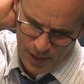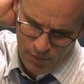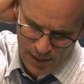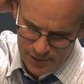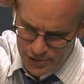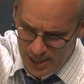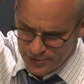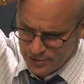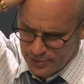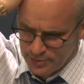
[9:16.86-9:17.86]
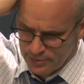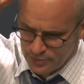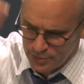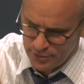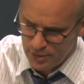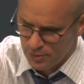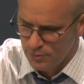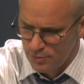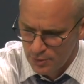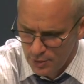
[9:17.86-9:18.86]
wanted Josh to
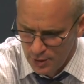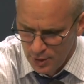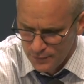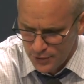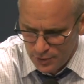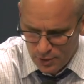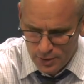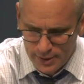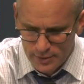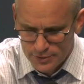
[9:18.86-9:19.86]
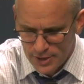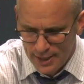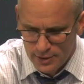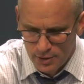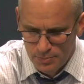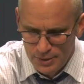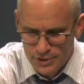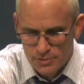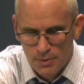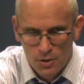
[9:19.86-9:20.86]
go like psycho
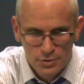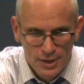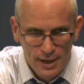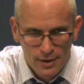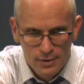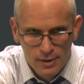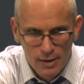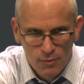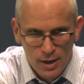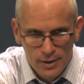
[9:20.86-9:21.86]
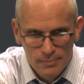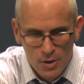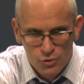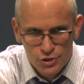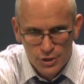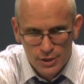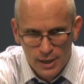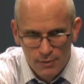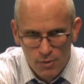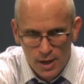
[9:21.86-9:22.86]
beast mode there. I wanted
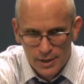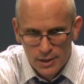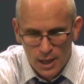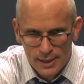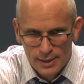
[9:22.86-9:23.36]
emotion. I wanted